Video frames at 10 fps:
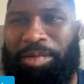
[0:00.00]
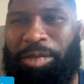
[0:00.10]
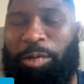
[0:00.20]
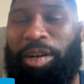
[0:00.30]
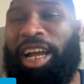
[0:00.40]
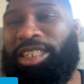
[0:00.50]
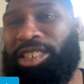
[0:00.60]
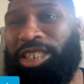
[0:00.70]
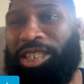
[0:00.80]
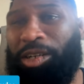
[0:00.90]
We're
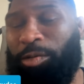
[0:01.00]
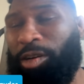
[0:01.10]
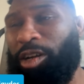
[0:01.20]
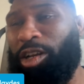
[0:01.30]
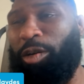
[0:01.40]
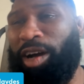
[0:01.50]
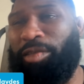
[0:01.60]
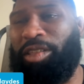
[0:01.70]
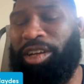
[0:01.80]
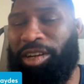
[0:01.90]
gonna go
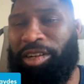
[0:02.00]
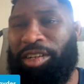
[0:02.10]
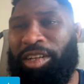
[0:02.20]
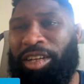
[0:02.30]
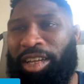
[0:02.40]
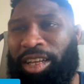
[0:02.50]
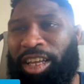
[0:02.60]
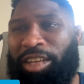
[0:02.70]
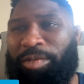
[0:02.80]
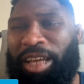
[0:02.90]
out there.
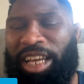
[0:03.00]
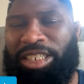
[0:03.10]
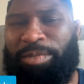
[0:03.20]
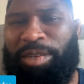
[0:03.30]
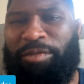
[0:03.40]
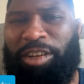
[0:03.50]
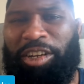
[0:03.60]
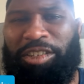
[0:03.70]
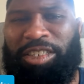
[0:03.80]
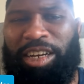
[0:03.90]
He's been asking me for
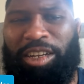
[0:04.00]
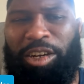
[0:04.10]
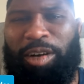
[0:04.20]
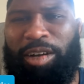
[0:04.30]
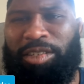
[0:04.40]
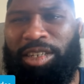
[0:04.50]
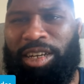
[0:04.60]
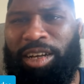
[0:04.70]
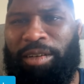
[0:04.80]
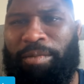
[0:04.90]
years now to go out
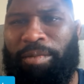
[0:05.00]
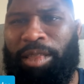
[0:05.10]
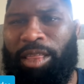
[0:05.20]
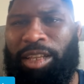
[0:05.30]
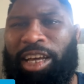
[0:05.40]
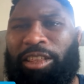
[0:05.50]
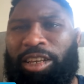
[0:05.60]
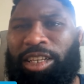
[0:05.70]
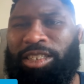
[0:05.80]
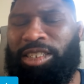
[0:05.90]
to the
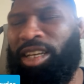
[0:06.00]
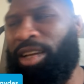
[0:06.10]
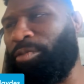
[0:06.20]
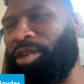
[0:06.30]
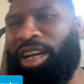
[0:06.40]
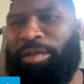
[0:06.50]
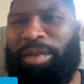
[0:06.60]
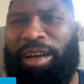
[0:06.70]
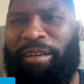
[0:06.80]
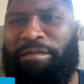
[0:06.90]
Netherlands, bring out
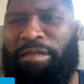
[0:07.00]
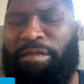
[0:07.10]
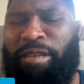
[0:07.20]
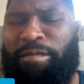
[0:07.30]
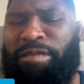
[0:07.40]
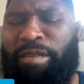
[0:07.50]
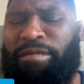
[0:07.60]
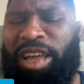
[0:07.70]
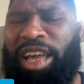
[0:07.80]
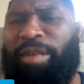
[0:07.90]
my
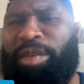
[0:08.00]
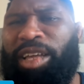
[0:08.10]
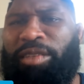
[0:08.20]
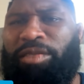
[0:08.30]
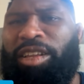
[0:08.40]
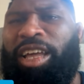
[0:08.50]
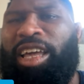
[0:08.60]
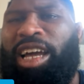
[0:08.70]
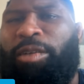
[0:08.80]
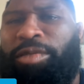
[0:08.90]
family out there to hang
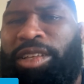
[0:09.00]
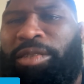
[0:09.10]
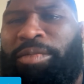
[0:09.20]
out with them.